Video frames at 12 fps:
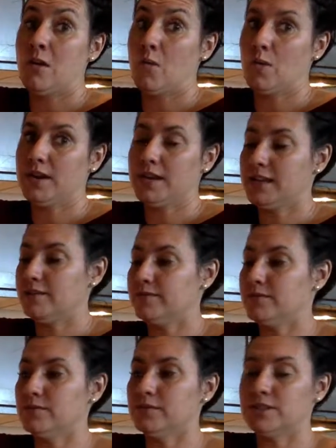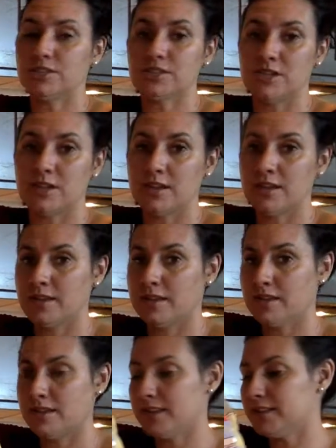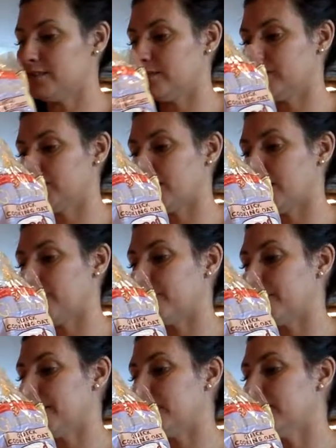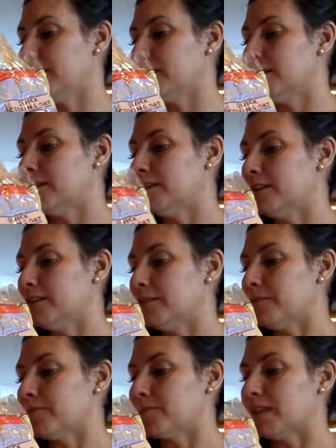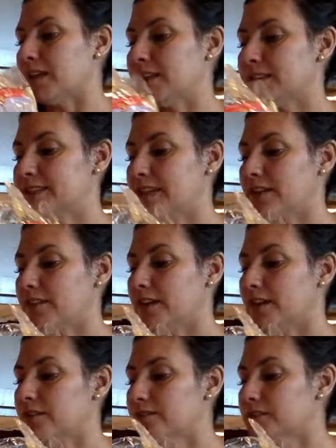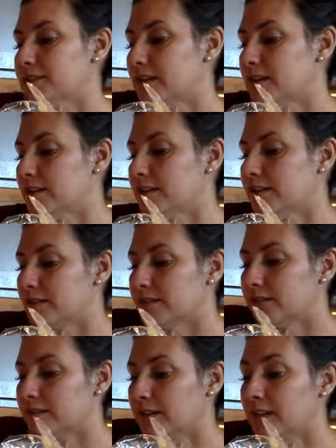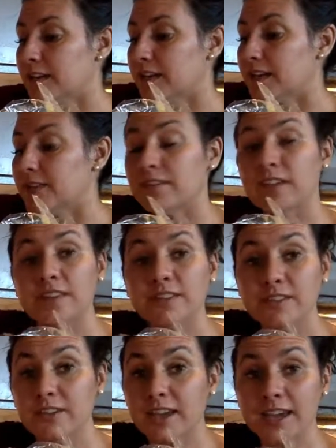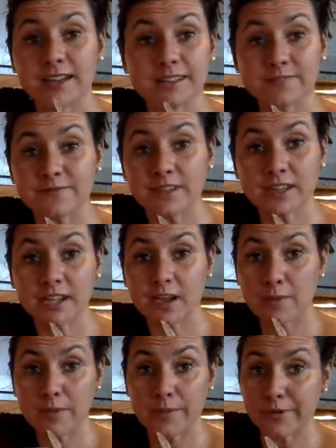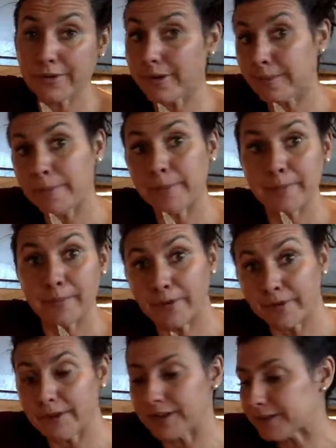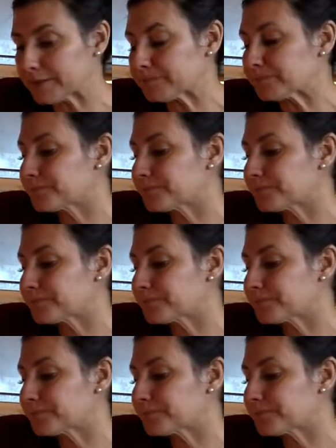1 handful, which is almost a cup right there, and see how that goes. If I look at it and feel like I want more, I'm gonna put more in it.